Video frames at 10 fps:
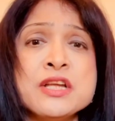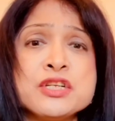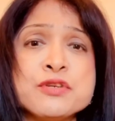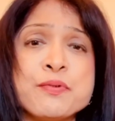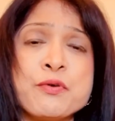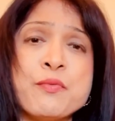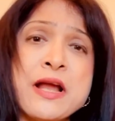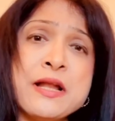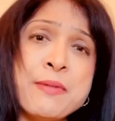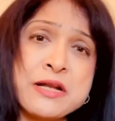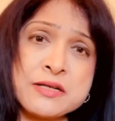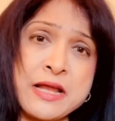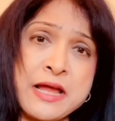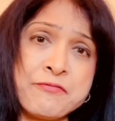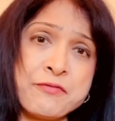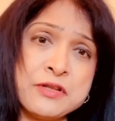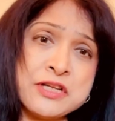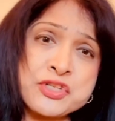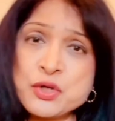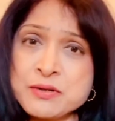to provide a better life for
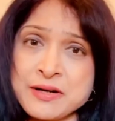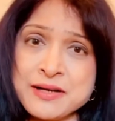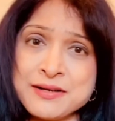their children.